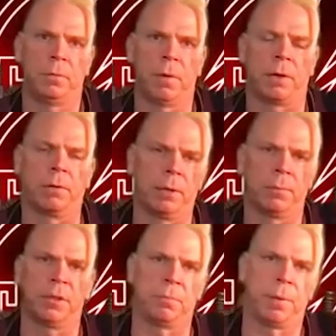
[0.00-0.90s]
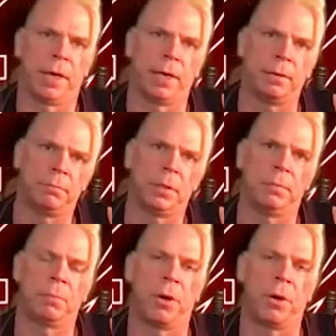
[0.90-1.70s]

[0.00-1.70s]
record label has been in